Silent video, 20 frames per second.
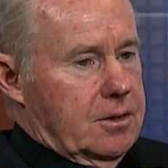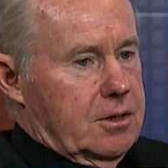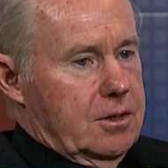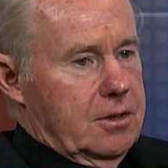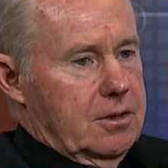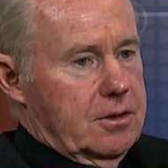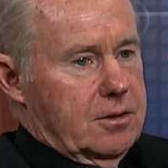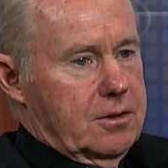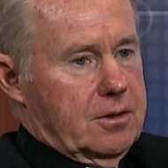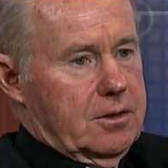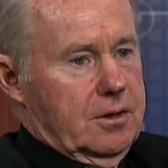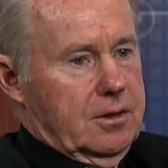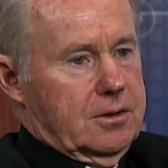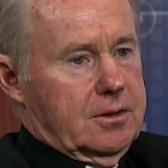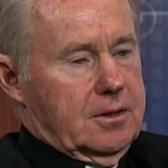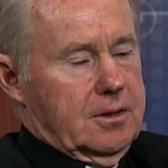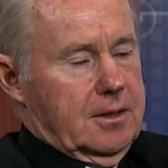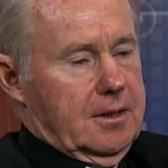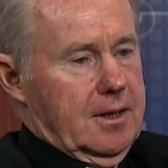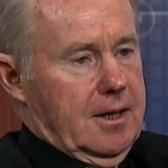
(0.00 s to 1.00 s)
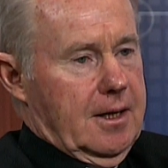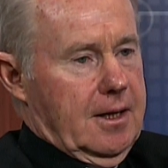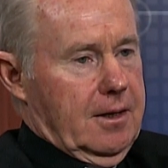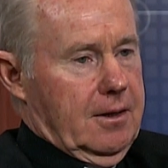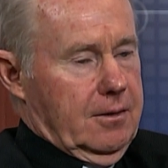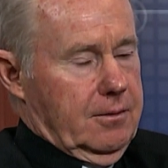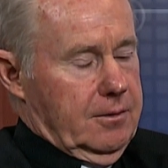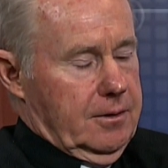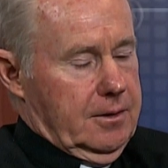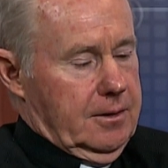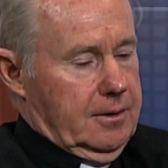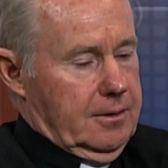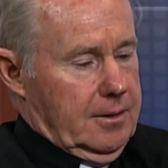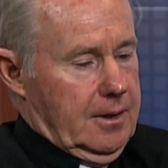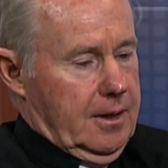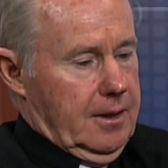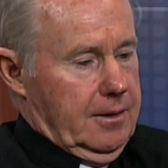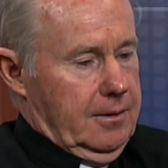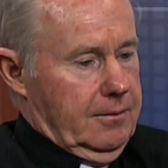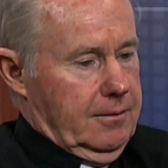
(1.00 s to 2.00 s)
she just looks at how and
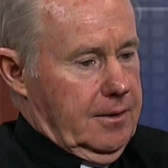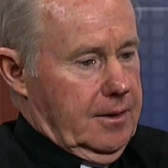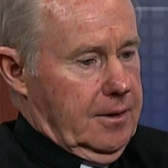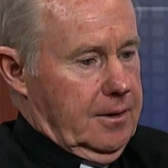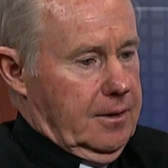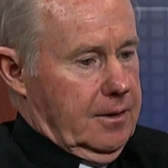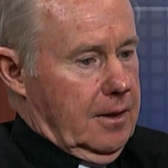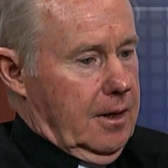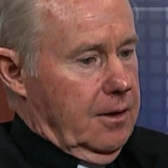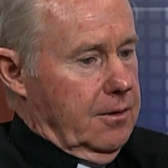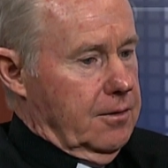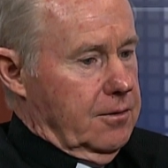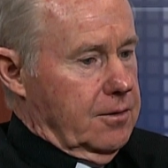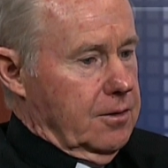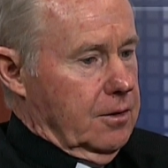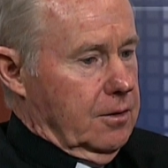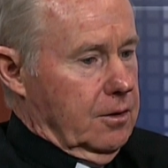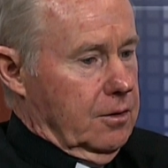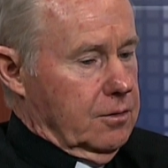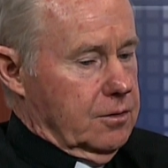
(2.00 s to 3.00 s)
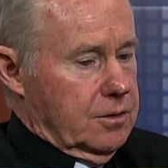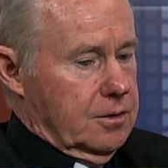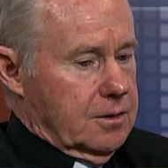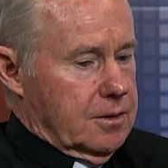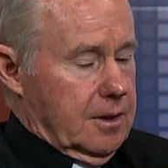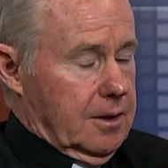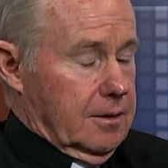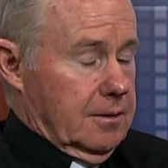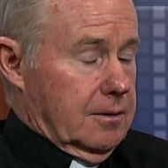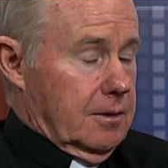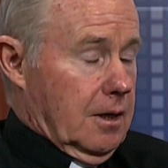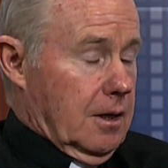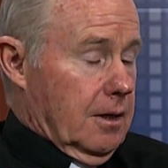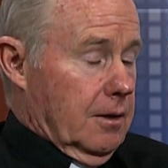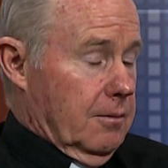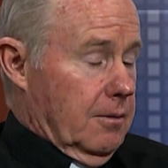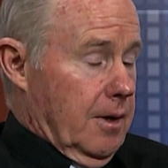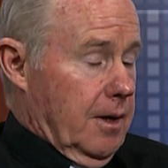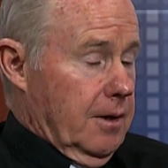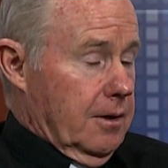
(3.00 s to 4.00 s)
I and other theologians like
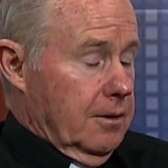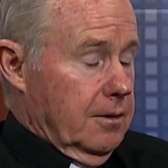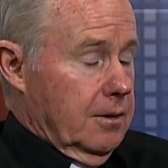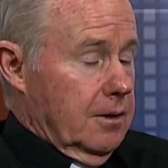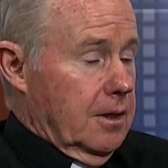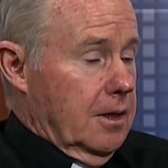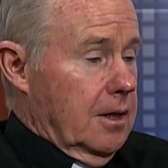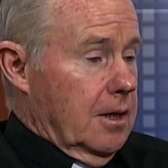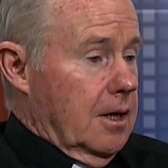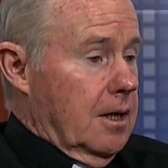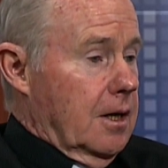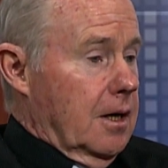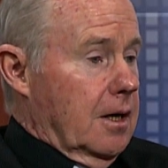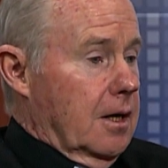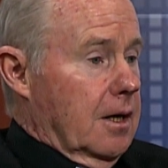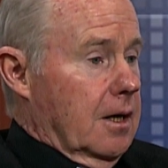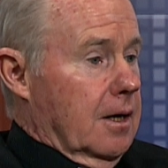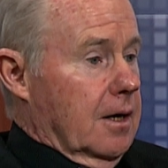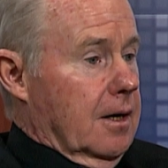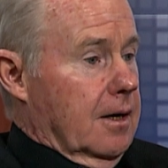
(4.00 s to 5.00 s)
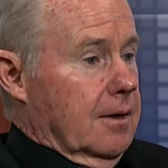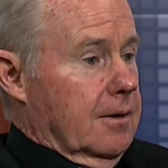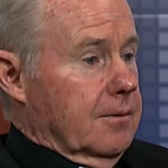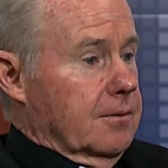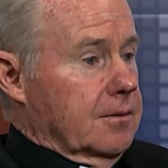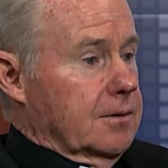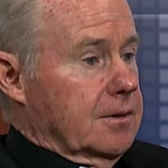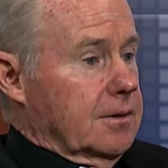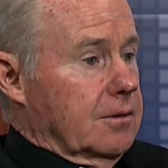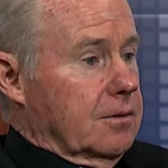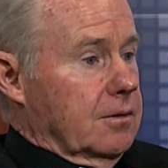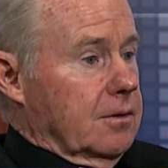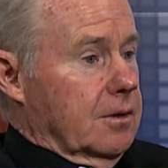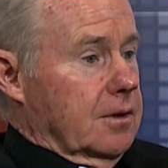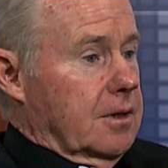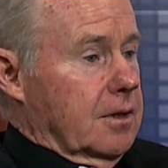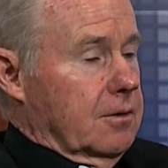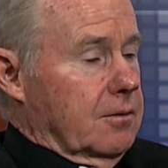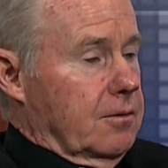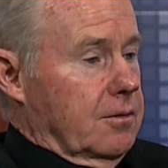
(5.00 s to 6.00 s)
Karl Rahner uh,
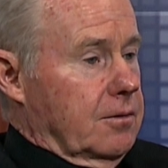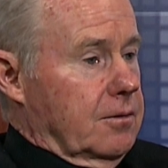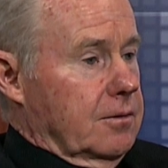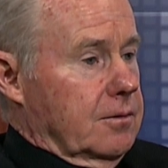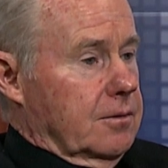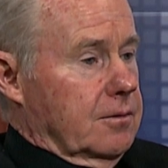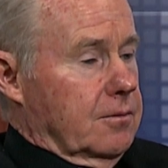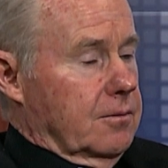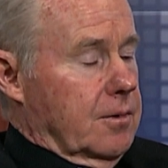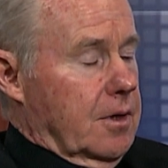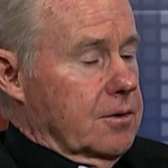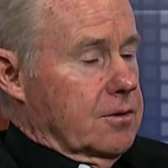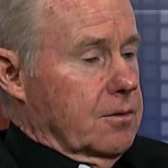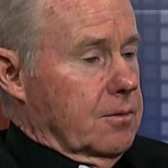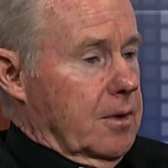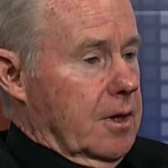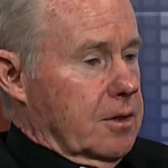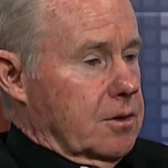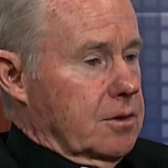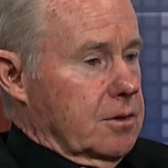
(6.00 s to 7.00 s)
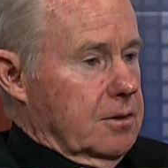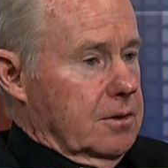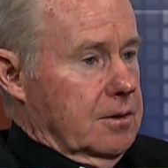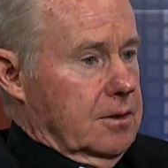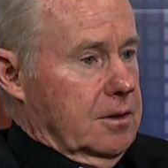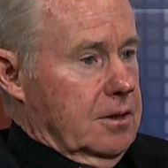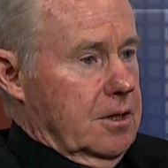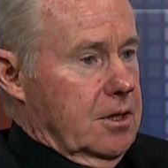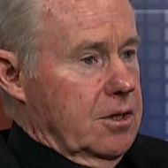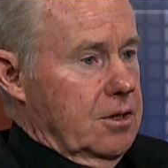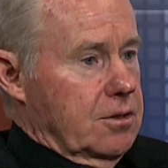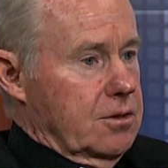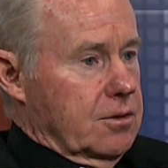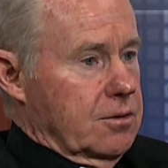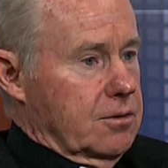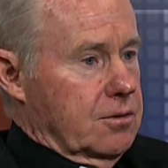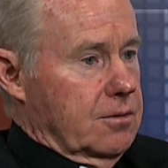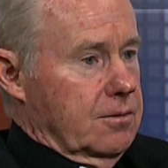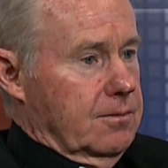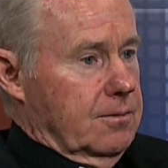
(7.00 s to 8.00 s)
look at resurrection, the
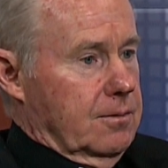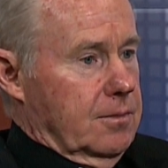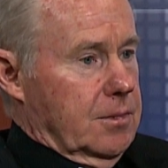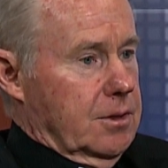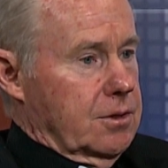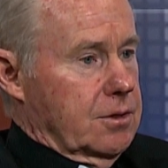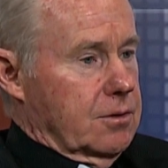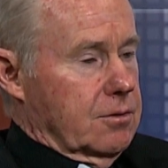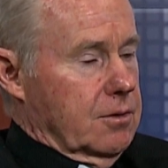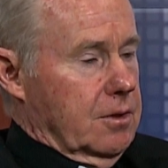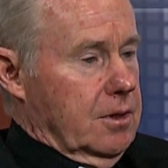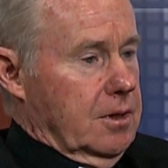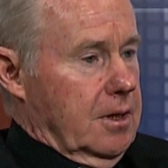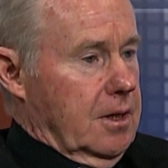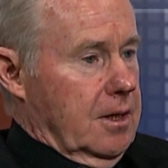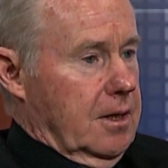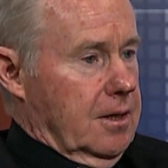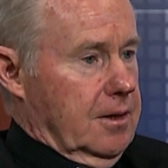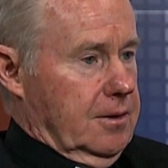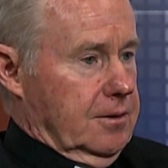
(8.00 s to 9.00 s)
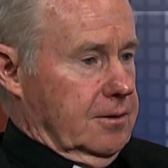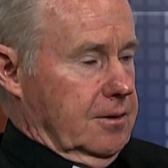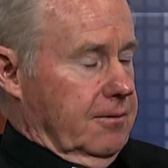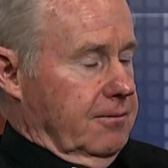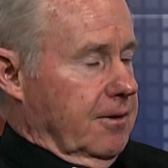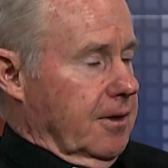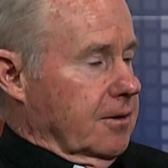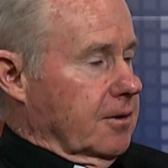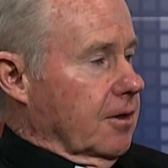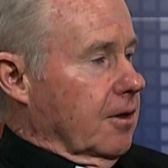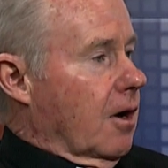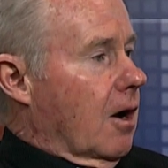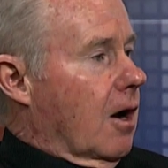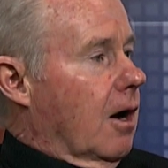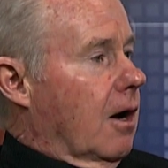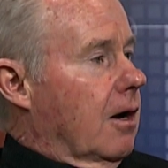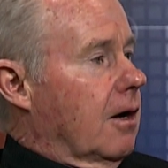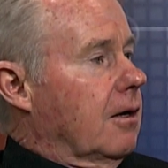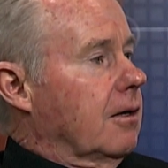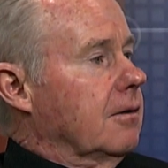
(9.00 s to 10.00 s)
Easter mystery is affecting
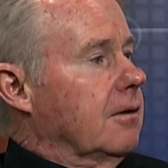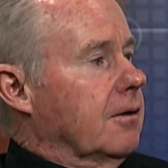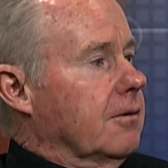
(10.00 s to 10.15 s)
all